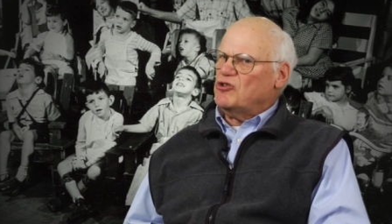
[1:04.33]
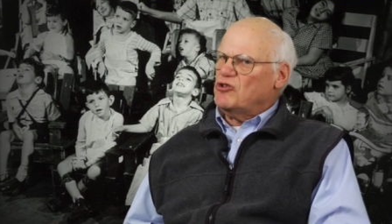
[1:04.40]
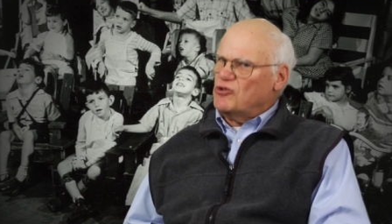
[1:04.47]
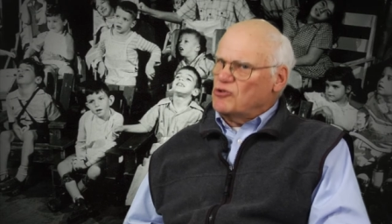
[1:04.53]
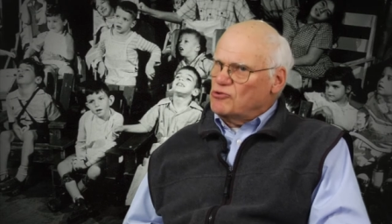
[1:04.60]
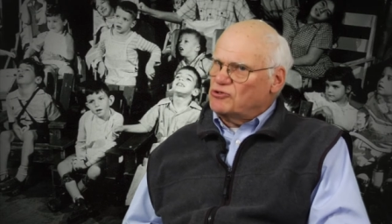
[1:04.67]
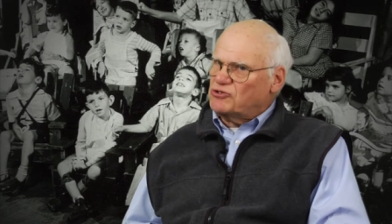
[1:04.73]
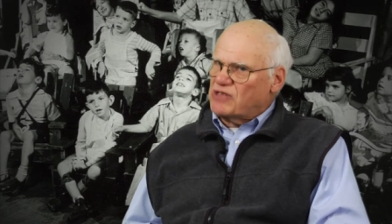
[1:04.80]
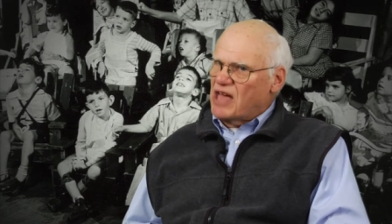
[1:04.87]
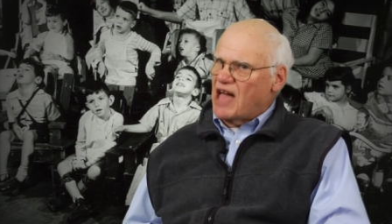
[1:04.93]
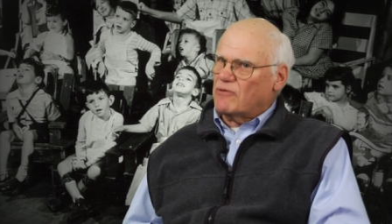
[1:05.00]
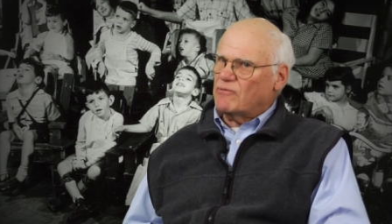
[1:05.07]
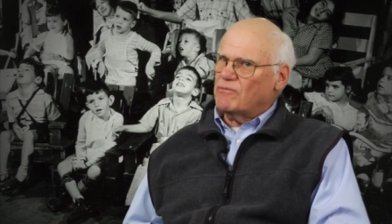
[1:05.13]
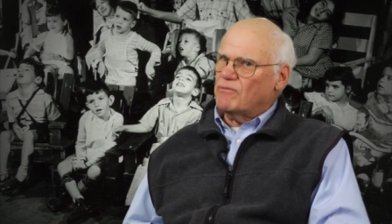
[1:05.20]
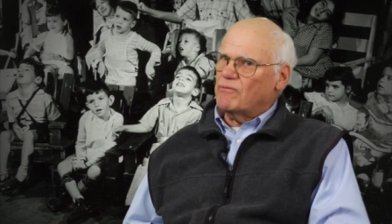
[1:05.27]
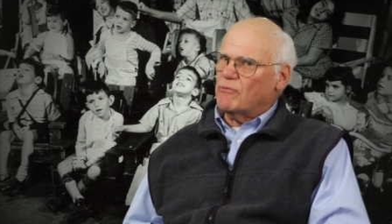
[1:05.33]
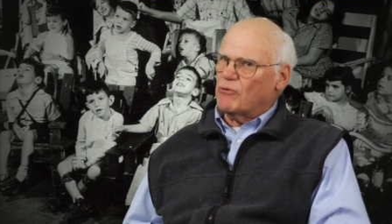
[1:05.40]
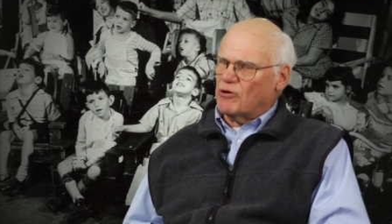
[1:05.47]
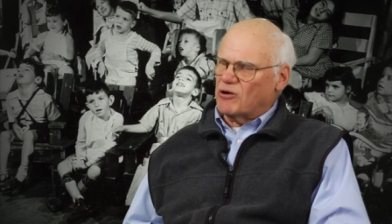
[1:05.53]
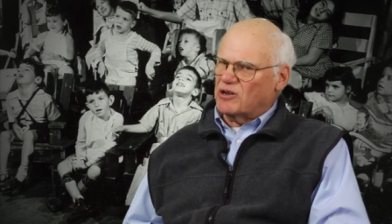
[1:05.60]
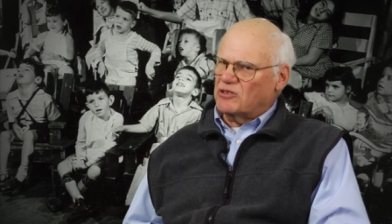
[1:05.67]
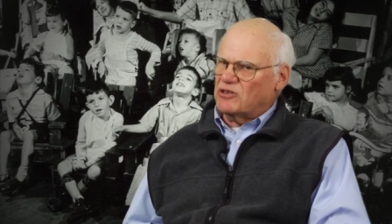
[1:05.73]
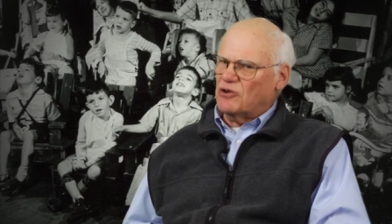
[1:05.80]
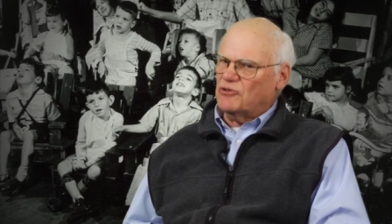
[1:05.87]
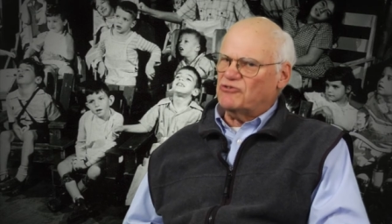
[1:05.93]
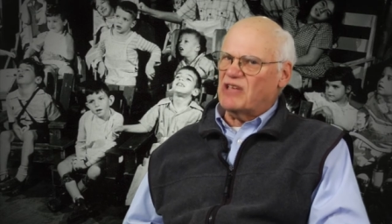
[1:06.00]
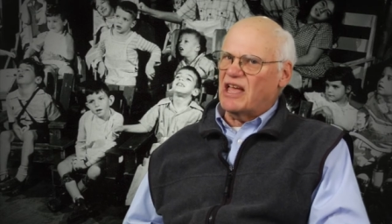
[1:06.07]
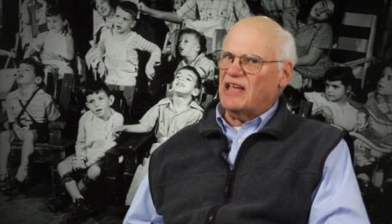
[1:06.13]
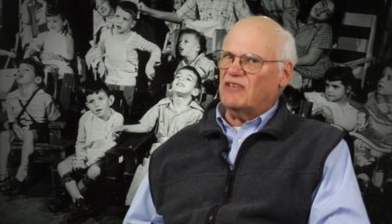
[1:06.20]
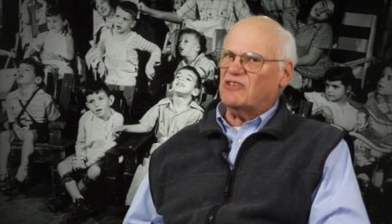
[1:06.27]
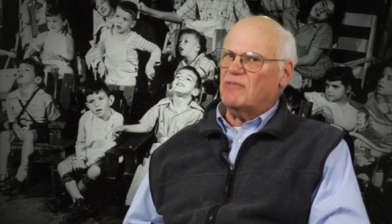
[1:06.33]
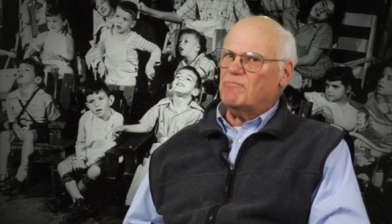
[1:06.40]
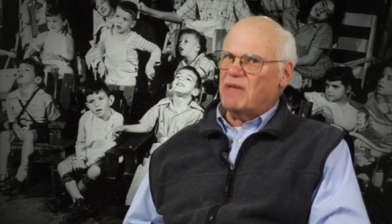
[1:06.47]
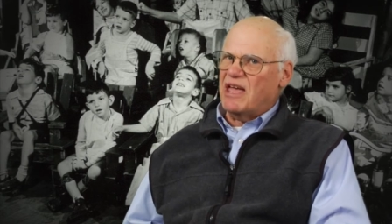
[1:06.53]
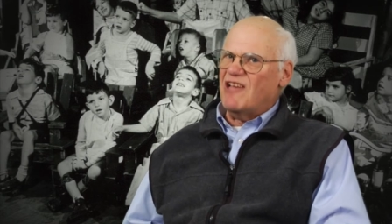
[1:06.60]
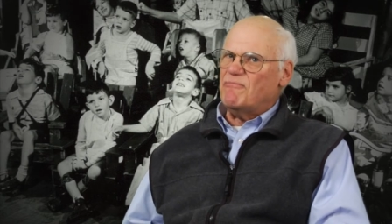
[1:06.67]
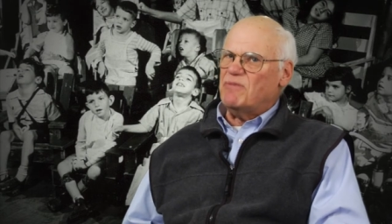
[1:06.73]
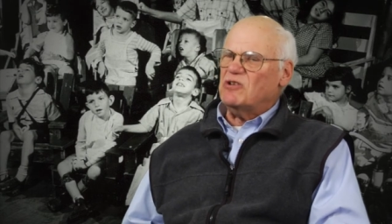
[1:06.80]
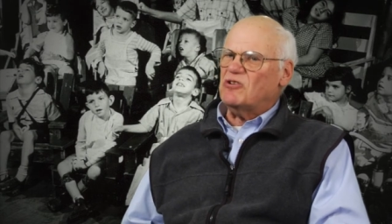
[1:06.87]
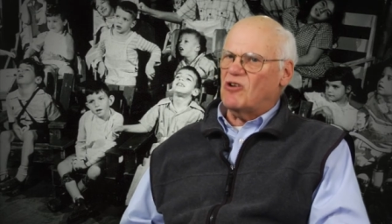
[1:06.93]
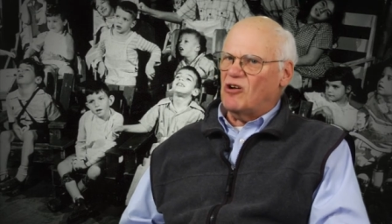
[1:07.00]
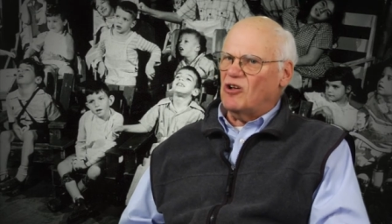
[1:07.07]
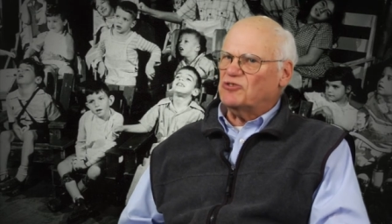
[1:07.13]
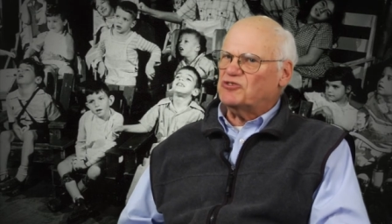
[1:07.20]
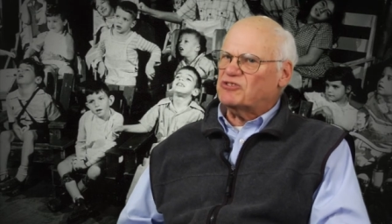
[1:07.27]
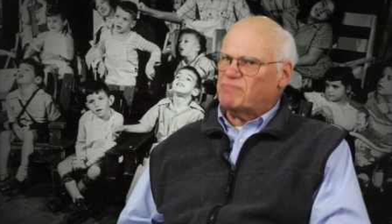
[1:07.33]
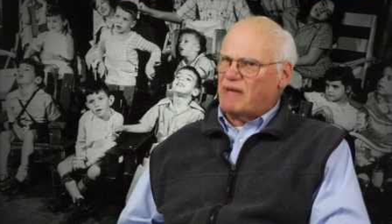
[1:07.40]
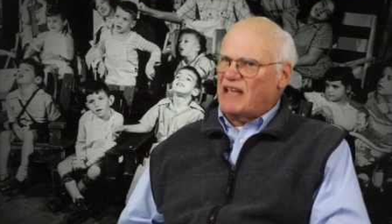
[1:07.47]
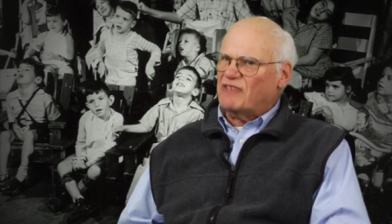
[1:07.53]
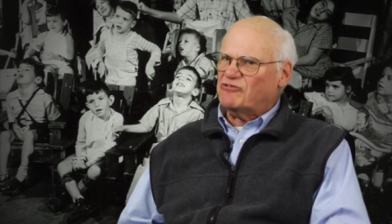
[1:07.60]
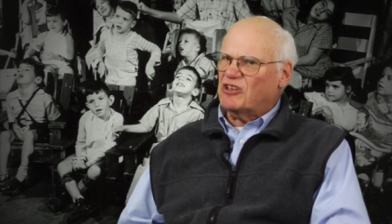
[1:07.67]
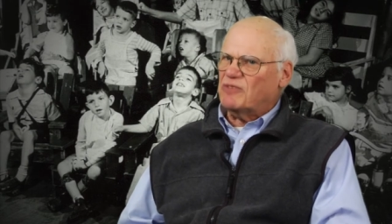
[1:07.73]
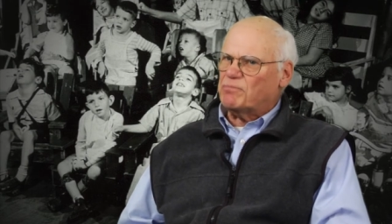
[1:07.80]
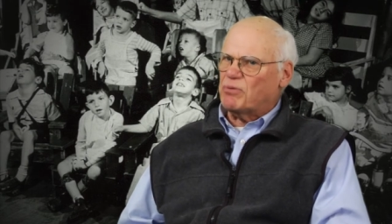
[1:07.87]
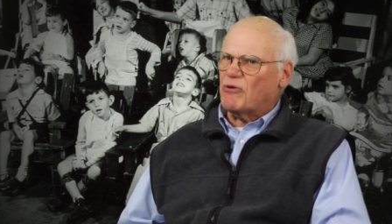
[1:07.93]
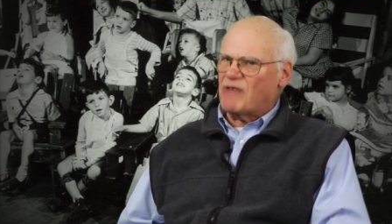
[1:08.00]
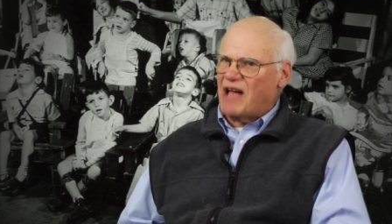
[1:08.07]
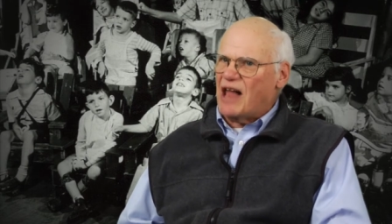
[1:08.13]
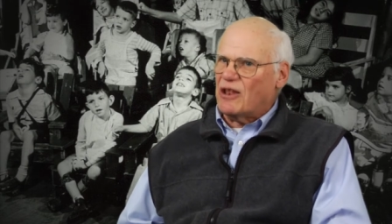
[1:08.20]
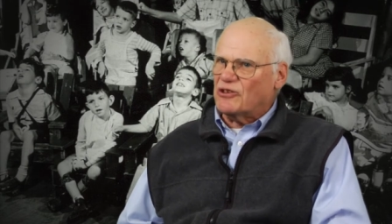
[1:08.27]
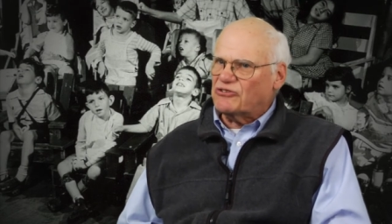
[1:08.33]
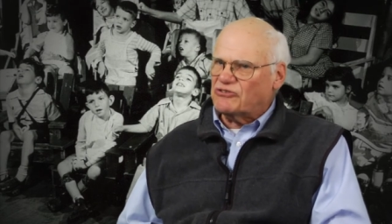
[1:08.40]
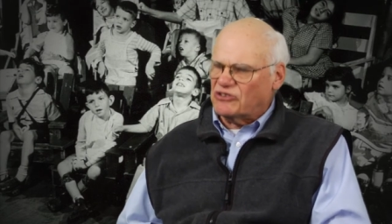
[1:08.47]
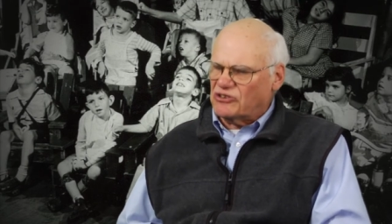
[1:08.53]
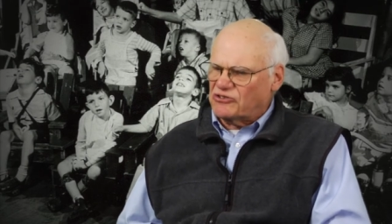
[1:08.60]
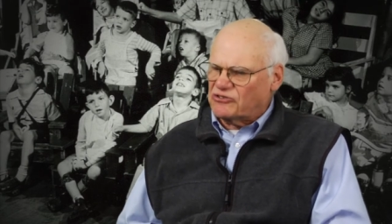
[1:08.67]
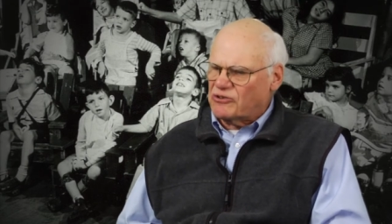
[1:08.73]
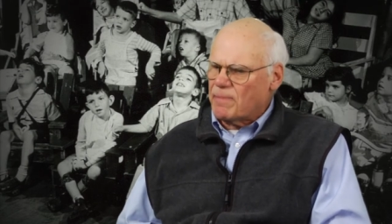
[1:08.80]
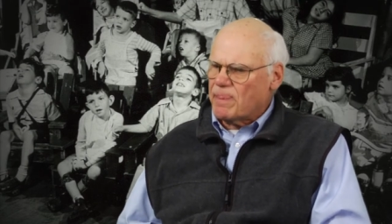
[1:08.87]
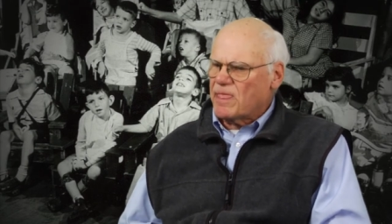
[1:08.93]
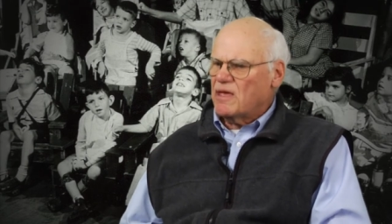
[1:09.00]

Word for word: used that word in those days. It may have been called spastic paralysis.